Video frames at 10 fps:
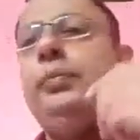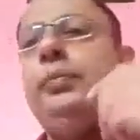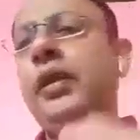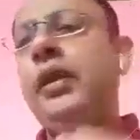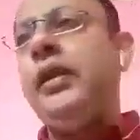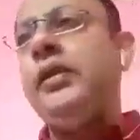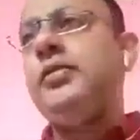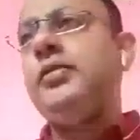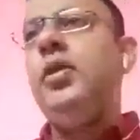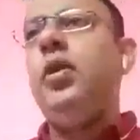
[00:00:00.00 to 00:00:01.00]
all Nippon
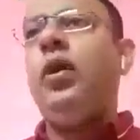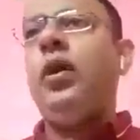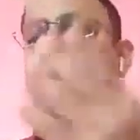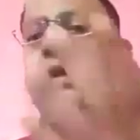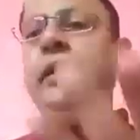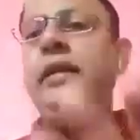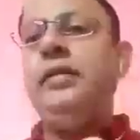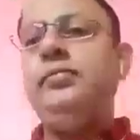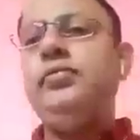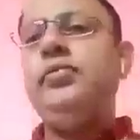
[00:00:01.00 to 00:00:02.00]
Airlines or
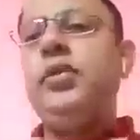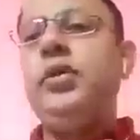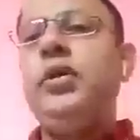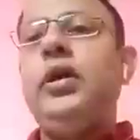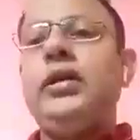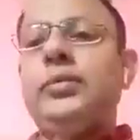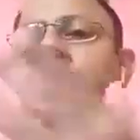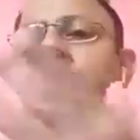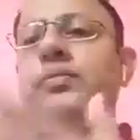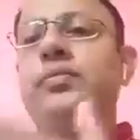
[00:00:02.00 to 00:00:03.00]
Air India
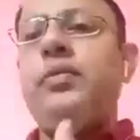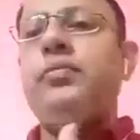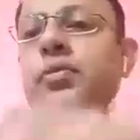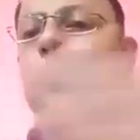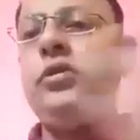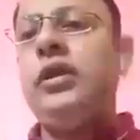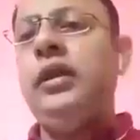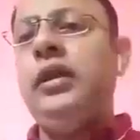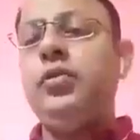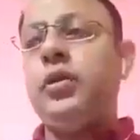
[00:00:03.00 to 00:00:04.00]
has a flight
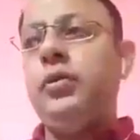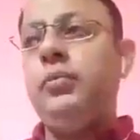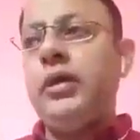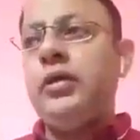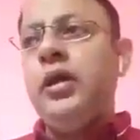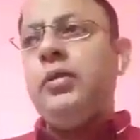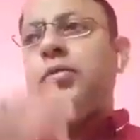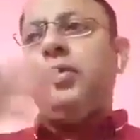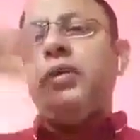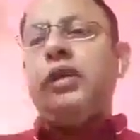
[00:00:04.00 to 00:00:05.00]
from Delhi to Tokyo. But
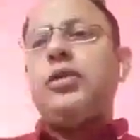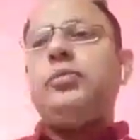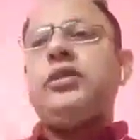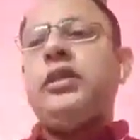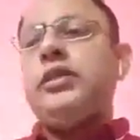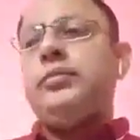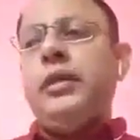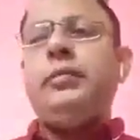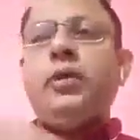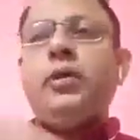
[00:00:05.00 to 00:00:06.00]
From rest of the
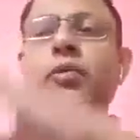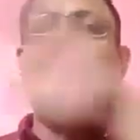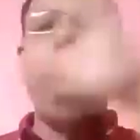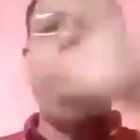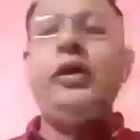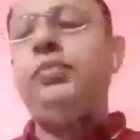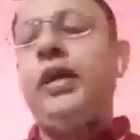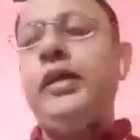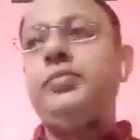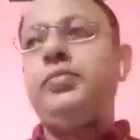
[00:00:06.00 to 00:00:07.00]
cities, maybe from
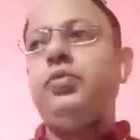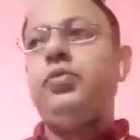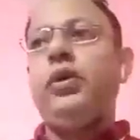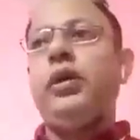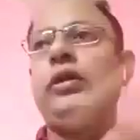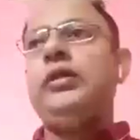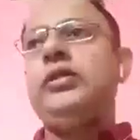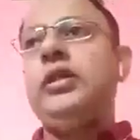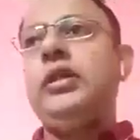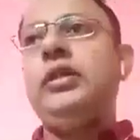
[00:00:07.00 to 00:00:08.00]
Mumbai, some flights. From
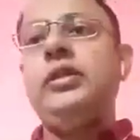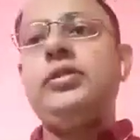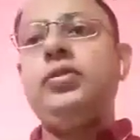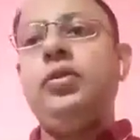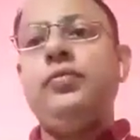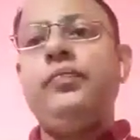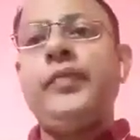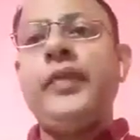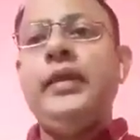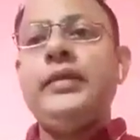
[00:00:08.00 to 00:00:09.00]
Kolkata and Chennai, there is
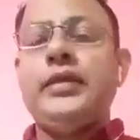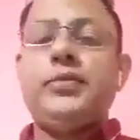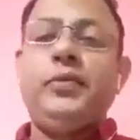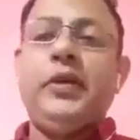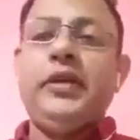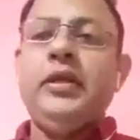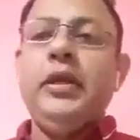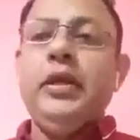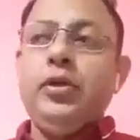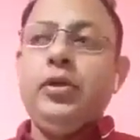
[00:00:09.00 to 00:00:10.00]
no such
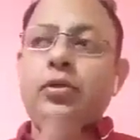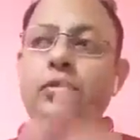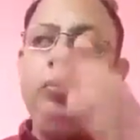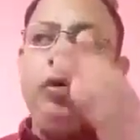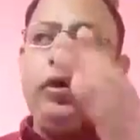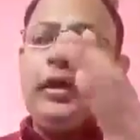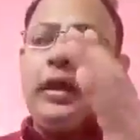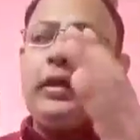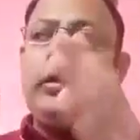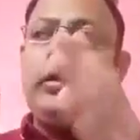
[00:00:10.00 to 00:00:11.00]
flights. So
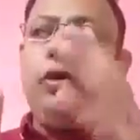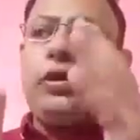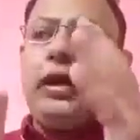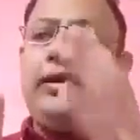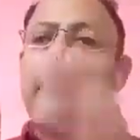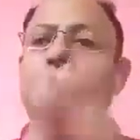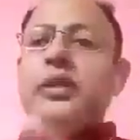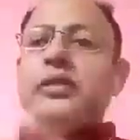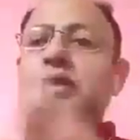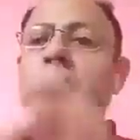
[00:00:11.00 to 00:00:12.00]
more
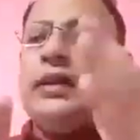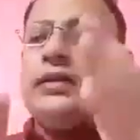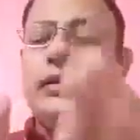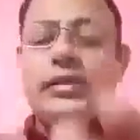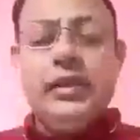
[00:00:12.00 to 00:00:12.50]
connectivities are